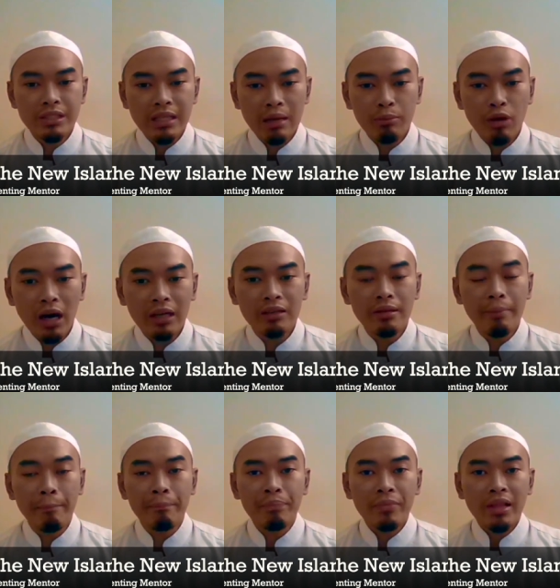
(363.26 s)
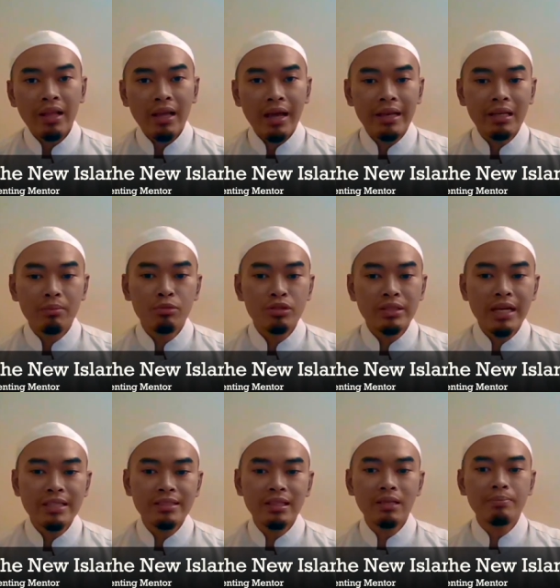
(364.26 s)
Al-Muharram, and the most
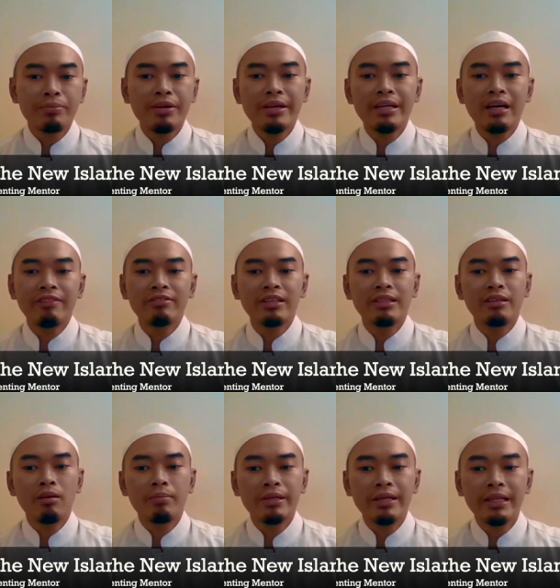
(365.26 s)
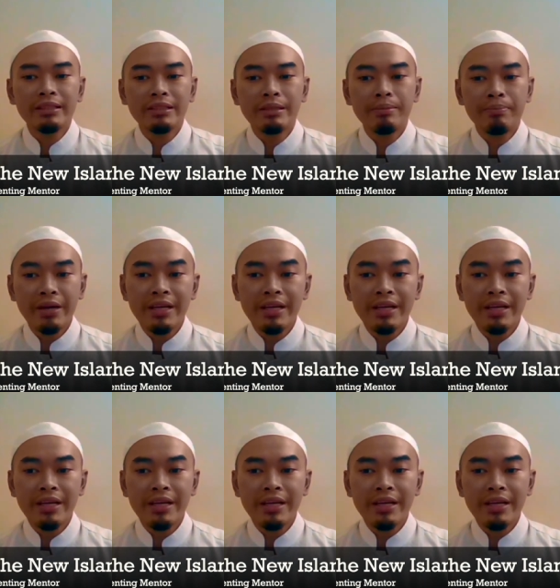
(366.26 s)
excellent prayer after the obligatory